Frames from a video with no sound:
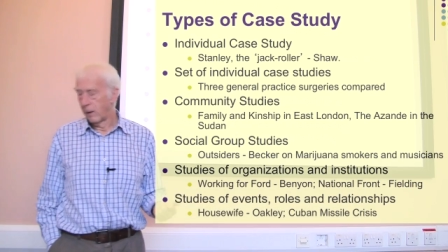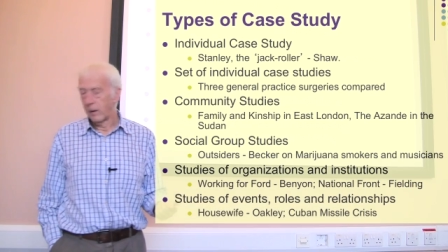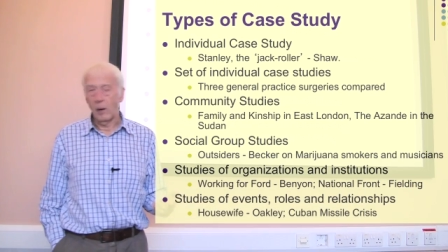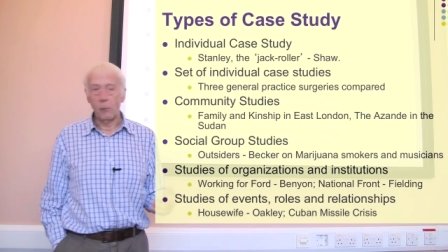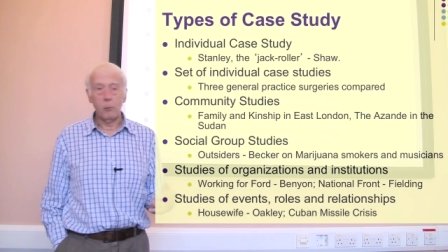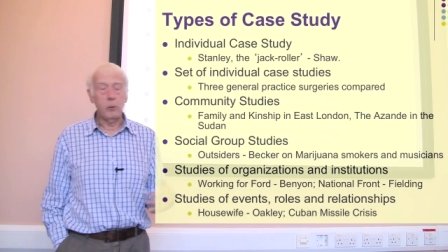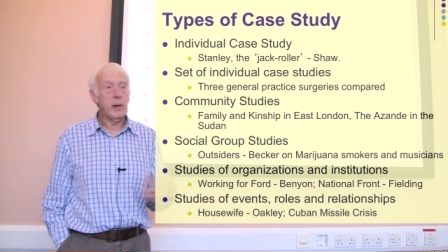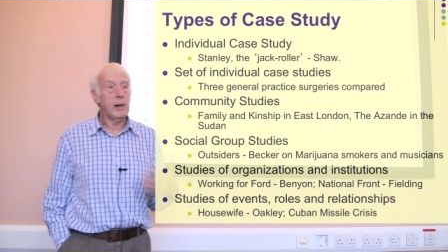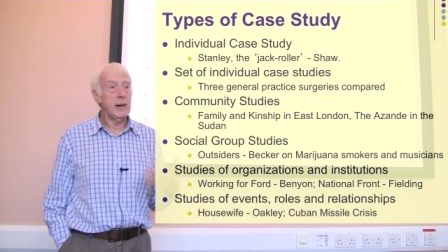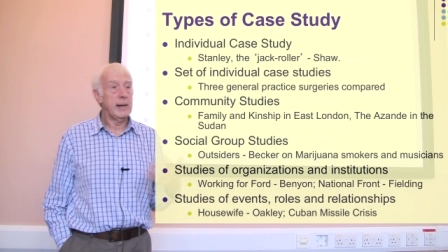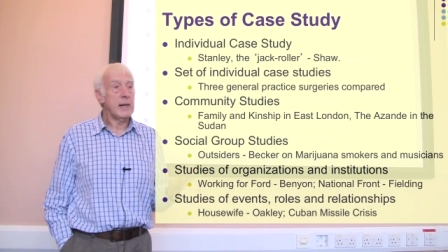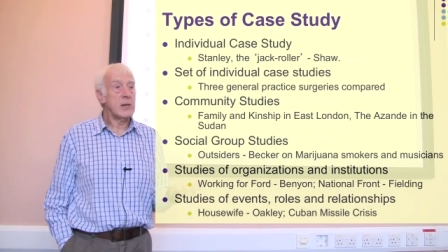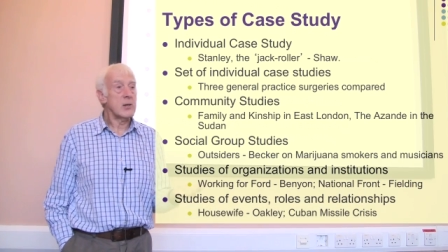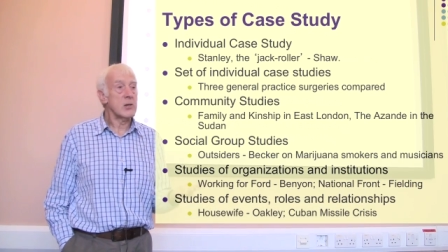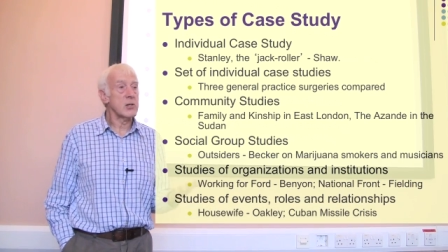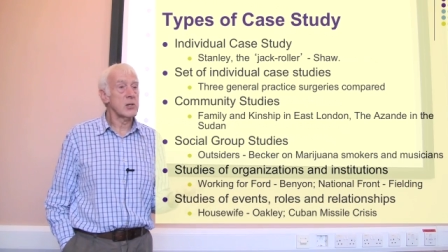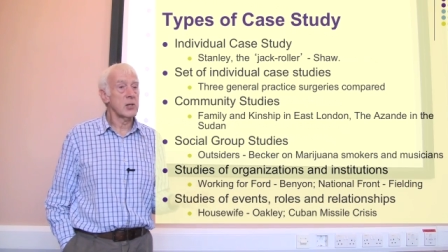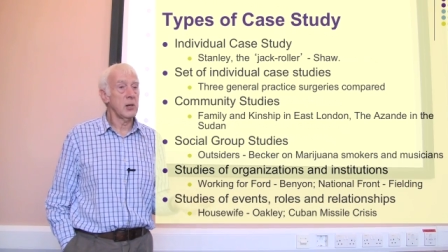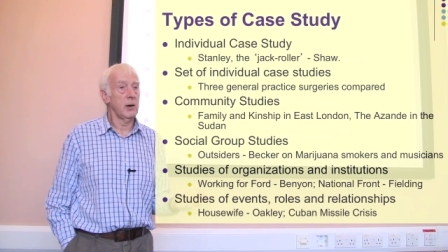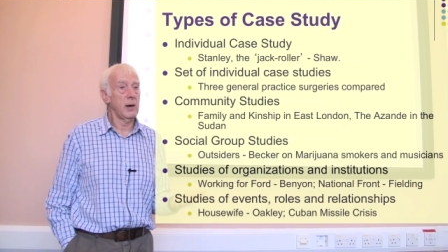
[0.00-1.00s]
A real
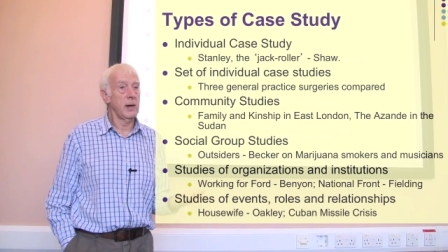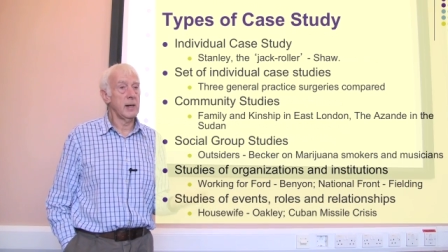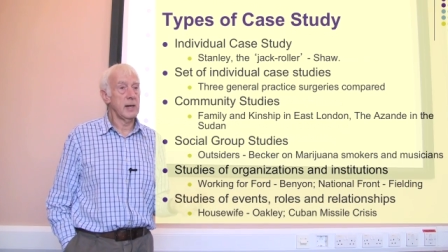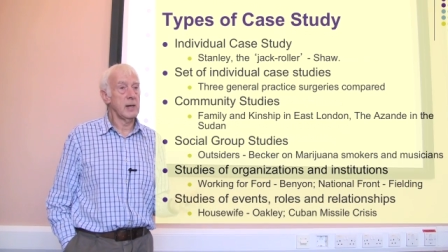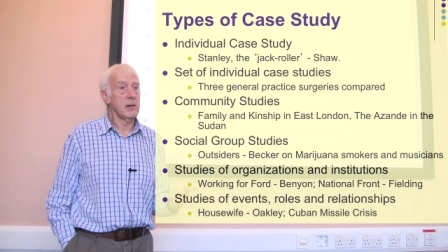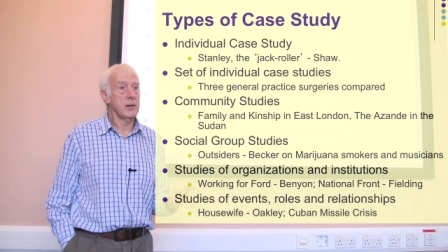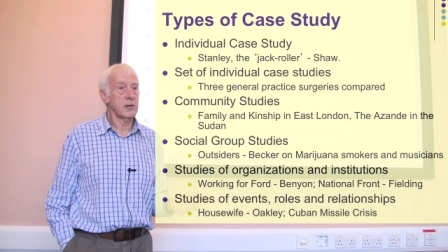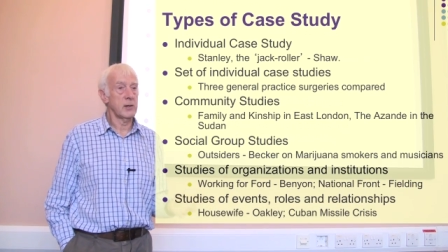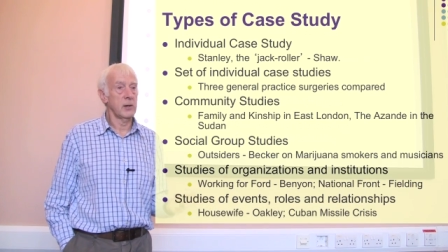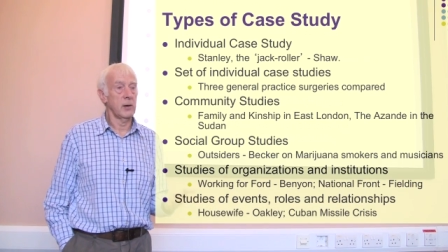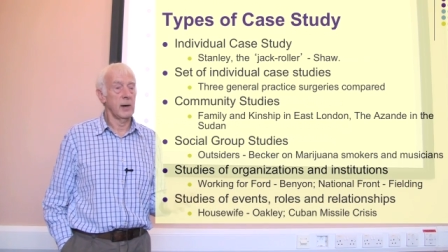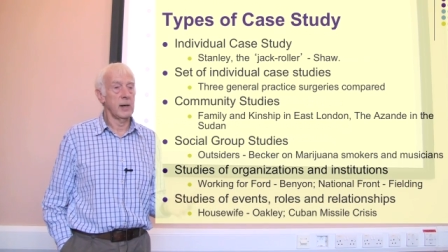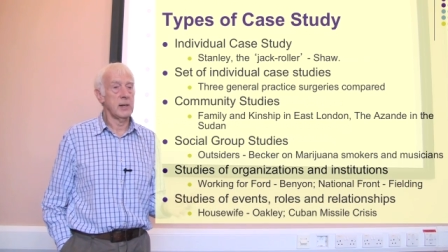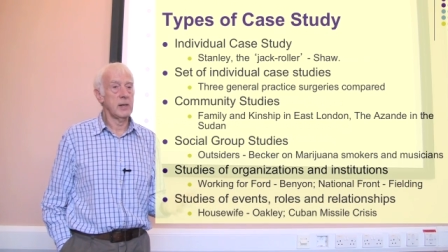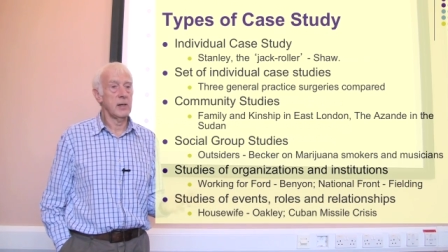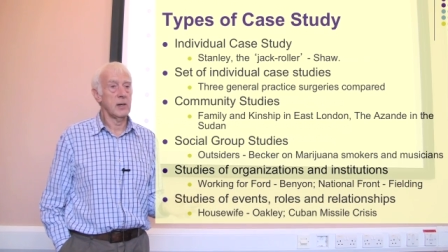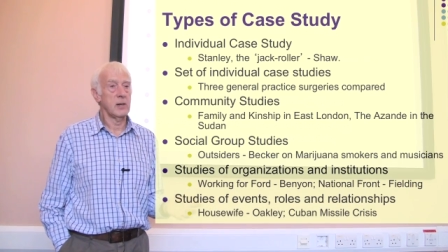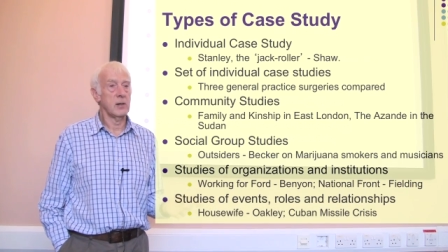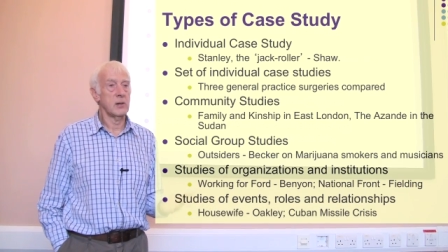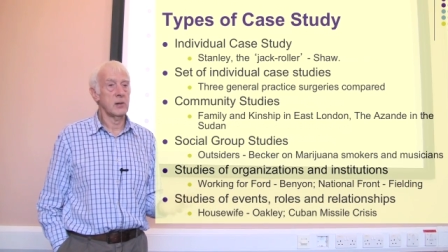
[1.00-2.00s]
insight
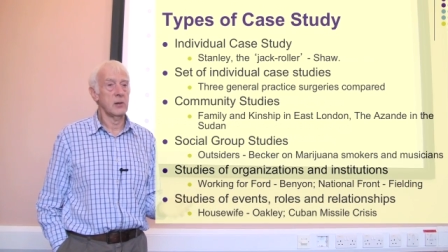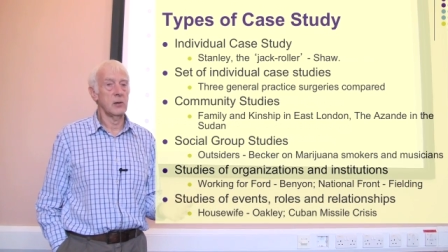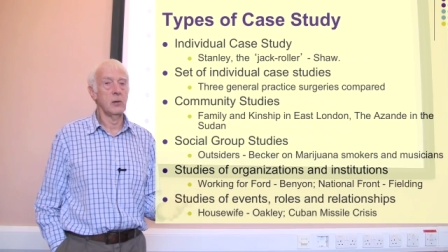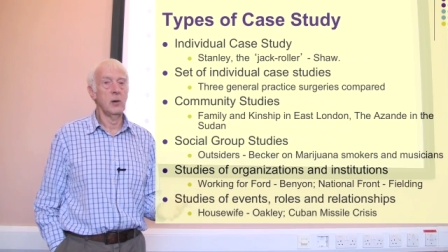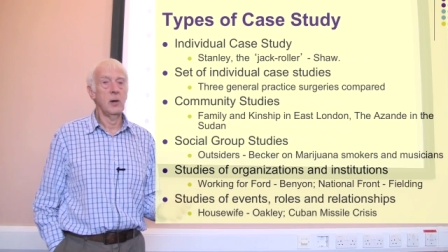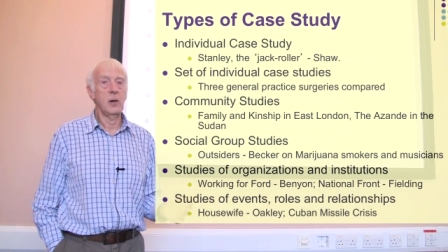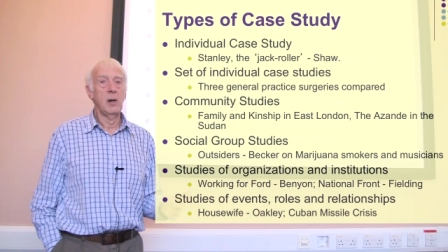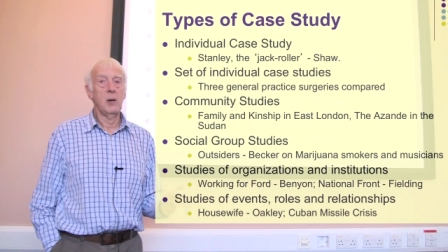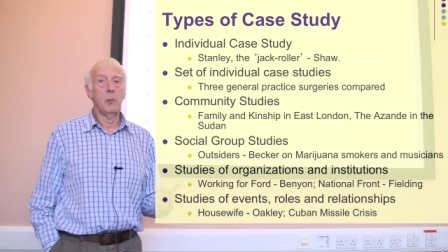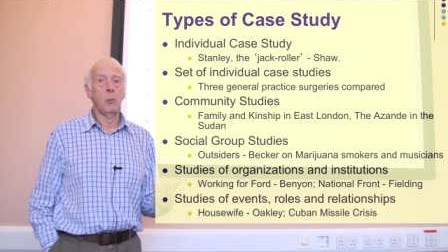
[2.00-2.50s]
into